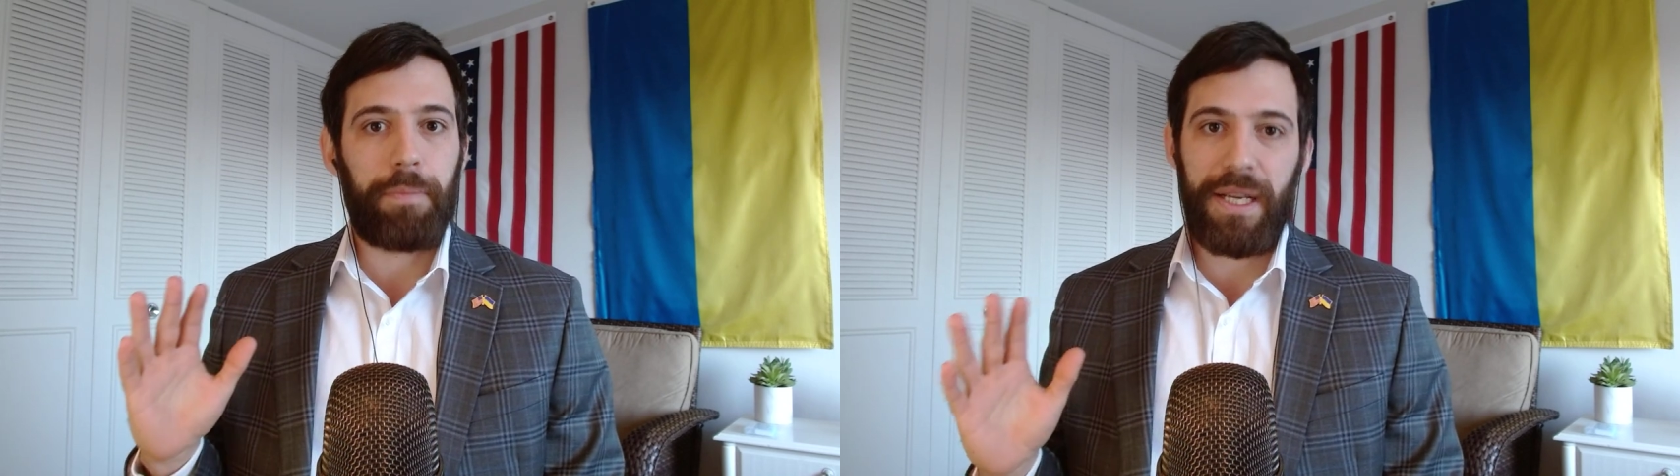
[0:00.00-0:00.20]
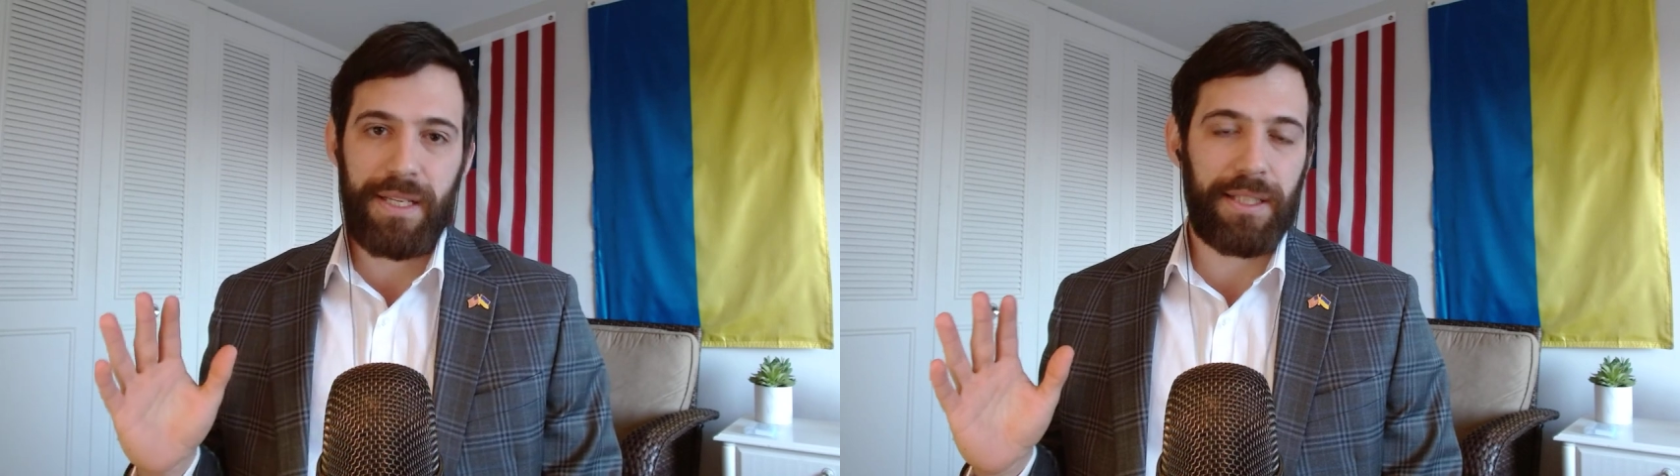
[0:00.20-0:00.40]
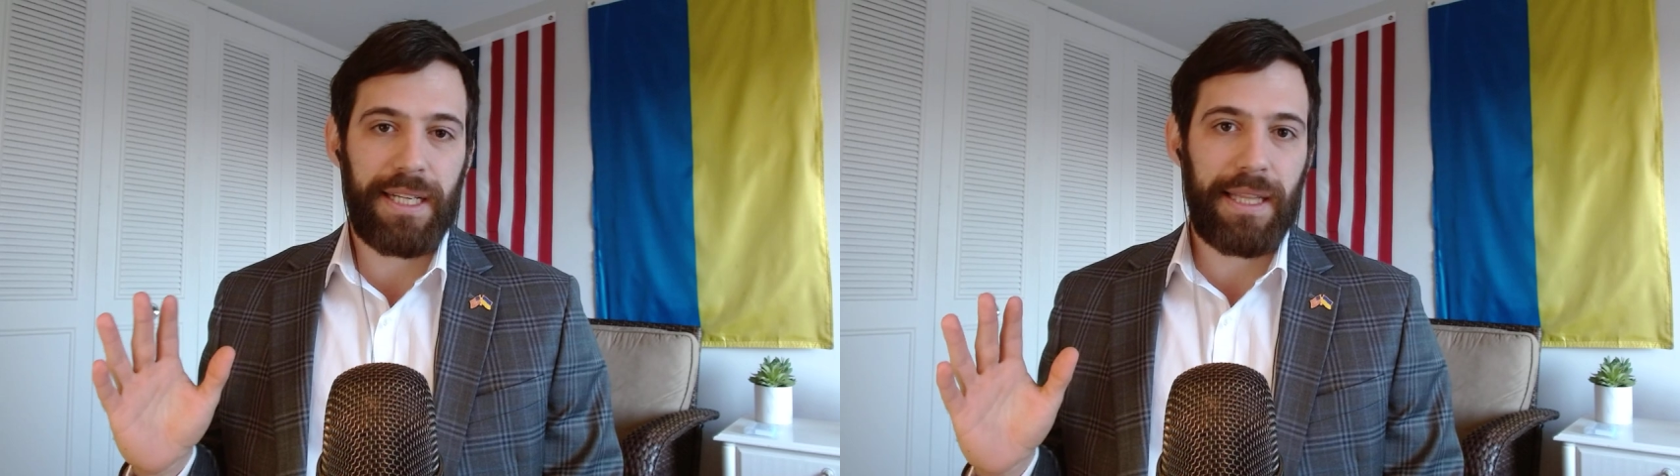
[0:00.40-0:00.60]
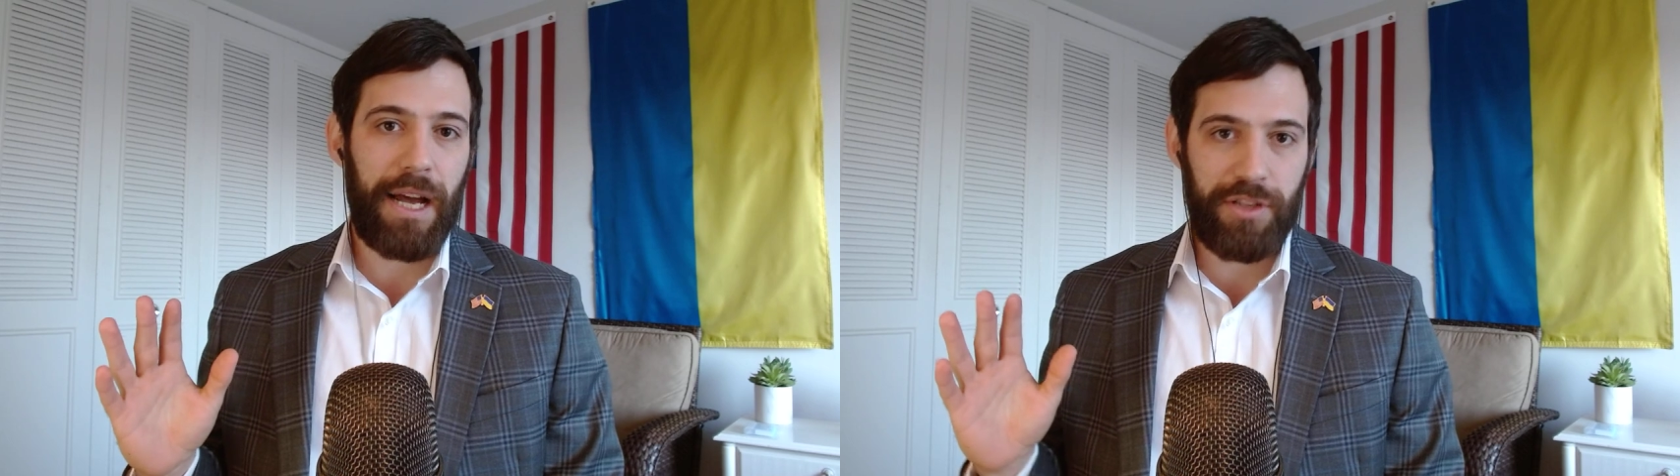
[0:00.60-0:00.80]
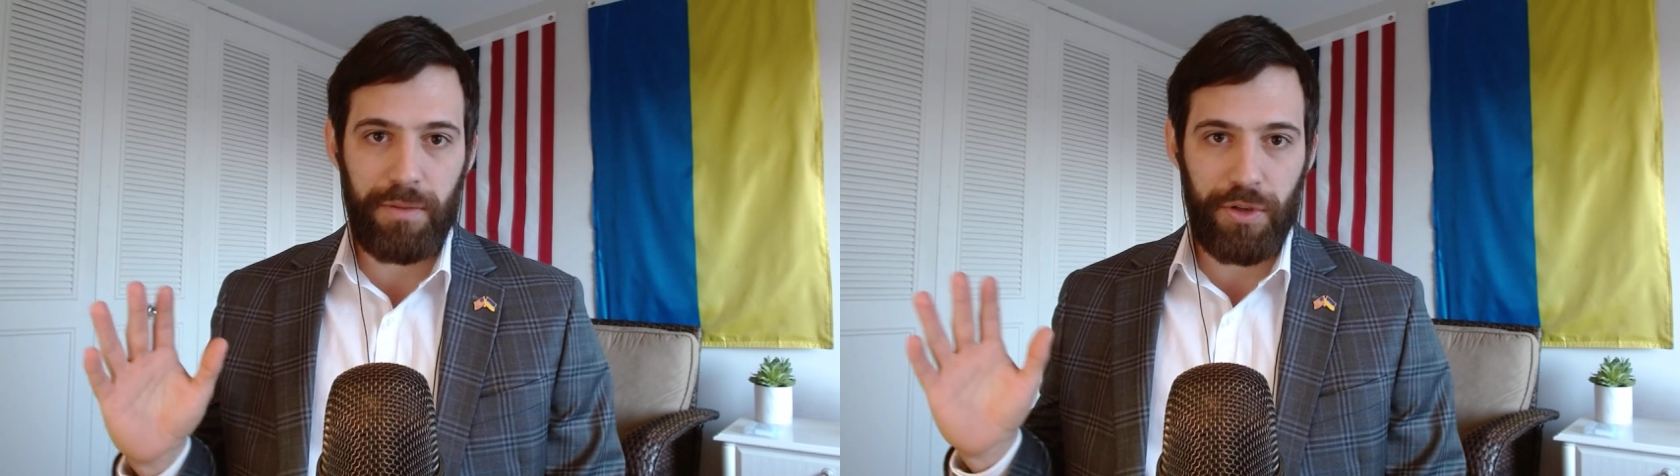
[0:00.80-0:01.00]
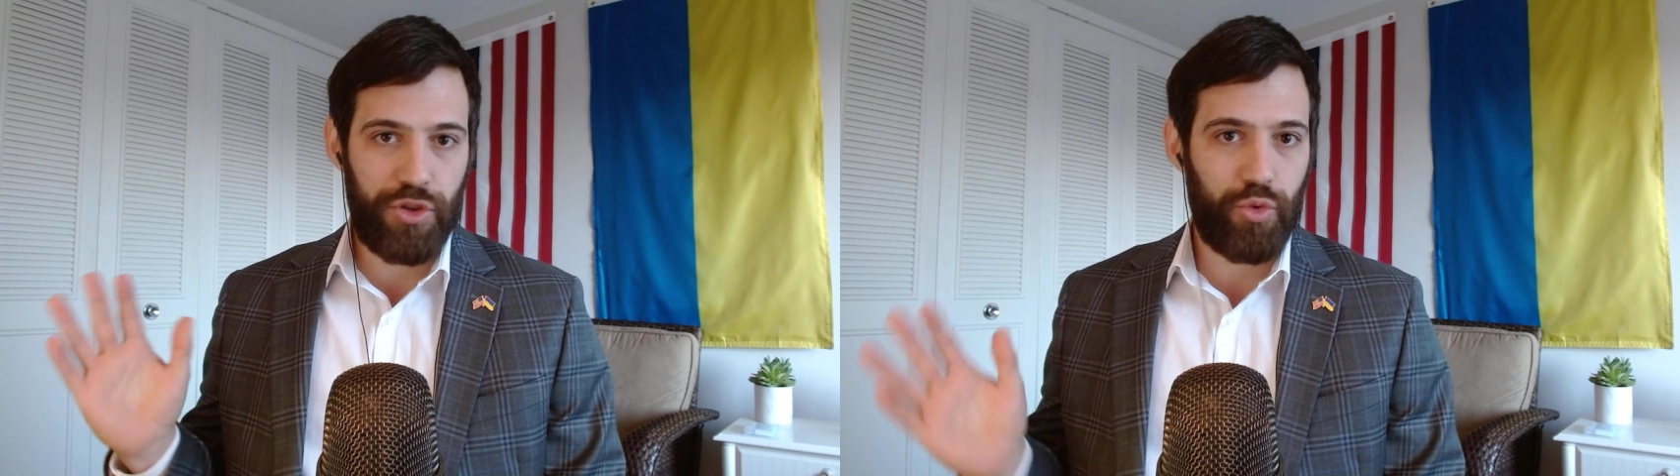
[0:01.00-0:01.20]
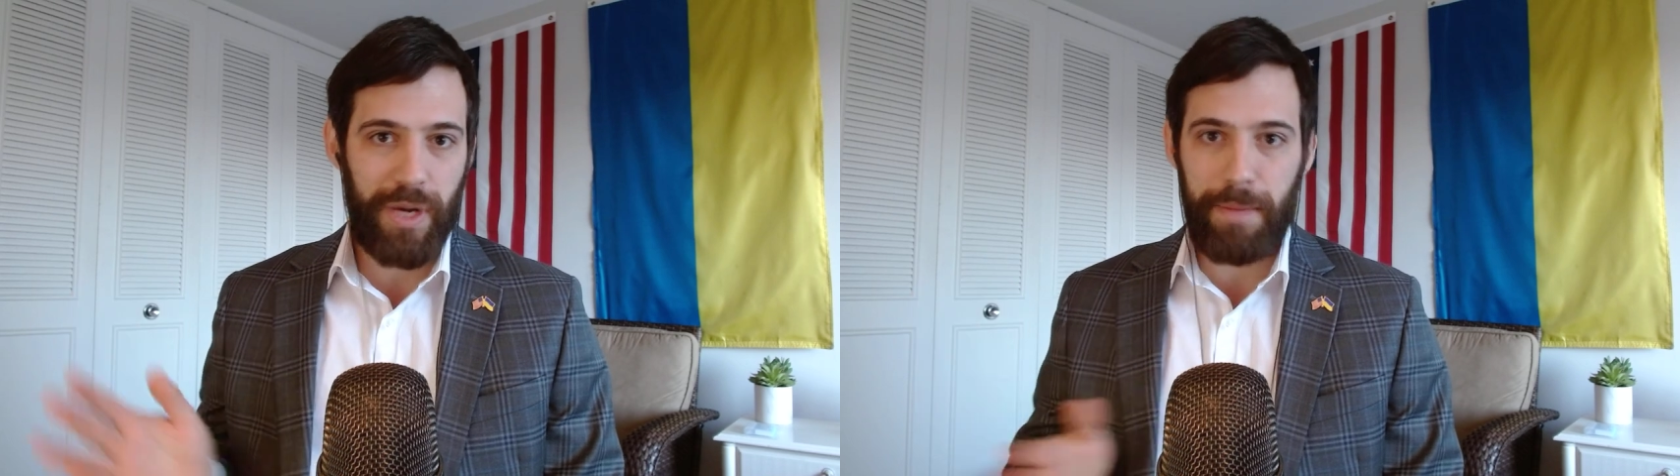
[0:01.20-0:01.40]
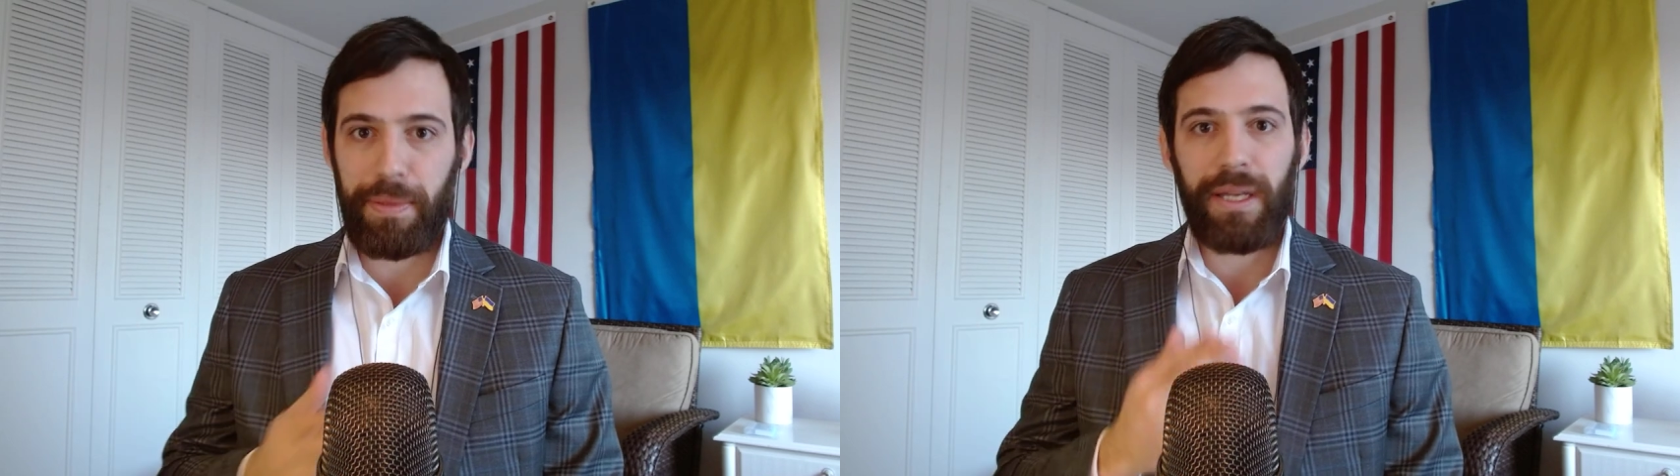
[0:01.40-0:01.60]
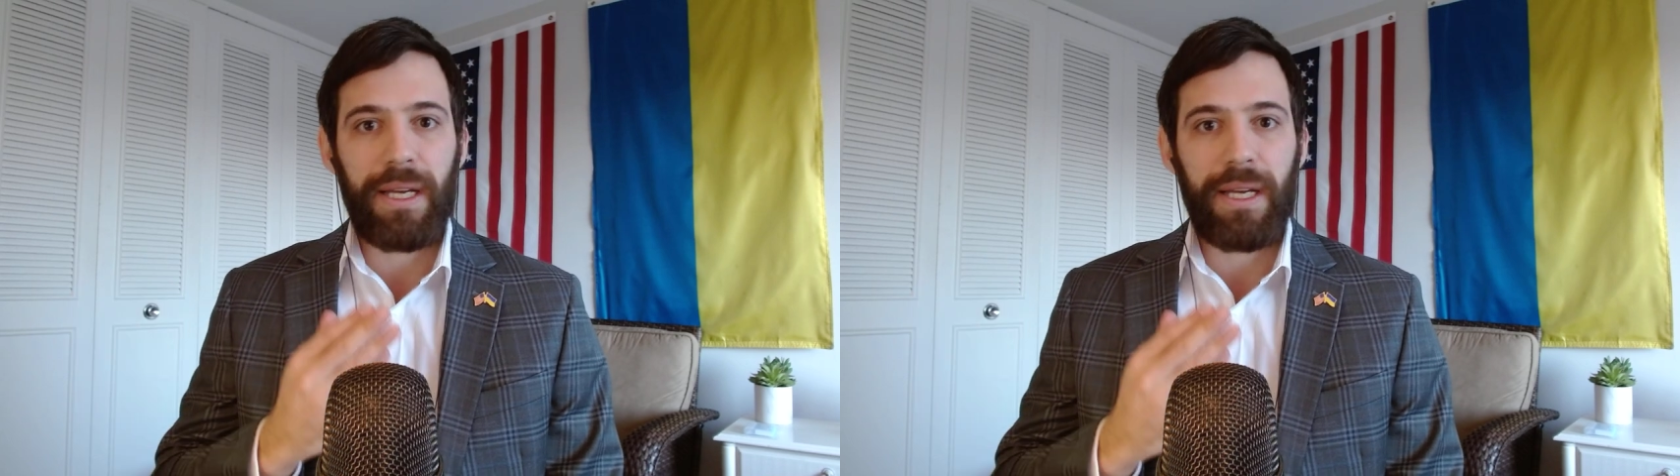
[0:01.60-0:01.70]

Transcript: basically allows them to sweep